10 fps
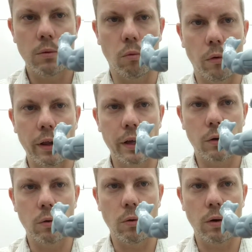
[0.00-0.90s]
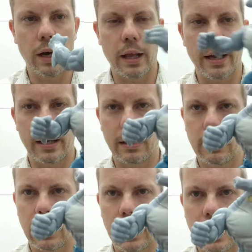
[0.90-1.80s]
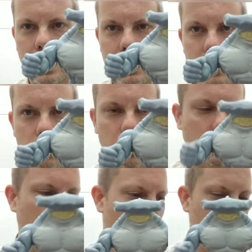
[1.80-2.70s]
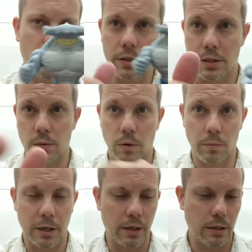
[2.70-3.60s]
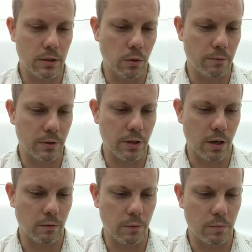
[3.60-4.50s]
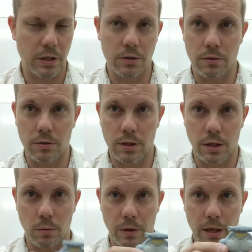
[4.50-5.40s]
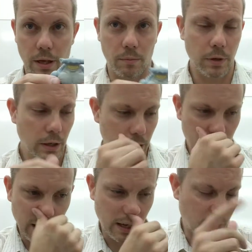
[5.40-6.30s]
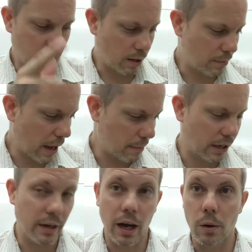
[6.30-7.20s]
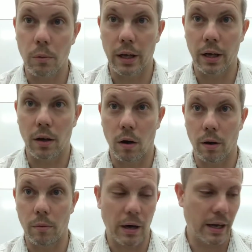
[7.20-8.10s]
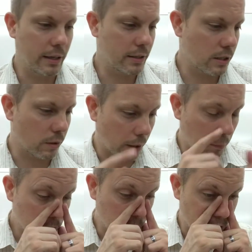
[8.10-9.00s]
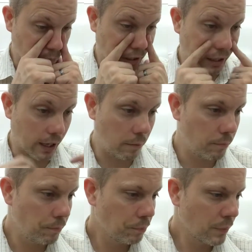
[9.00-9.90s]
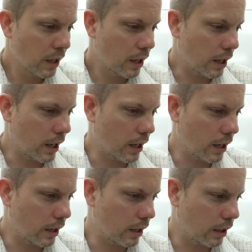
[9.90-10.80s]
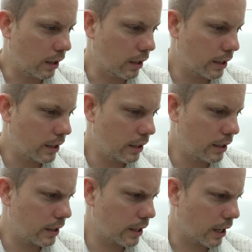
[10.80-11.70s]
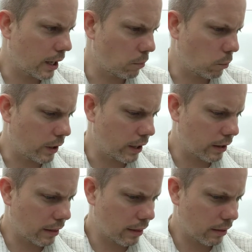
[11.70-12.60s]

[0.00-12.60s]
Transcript: Really cool. I like this one a lot. You can see one of my toy photography pictures with him in Batman and Nightwing on my Instagram, JustPlainKen. And he came with,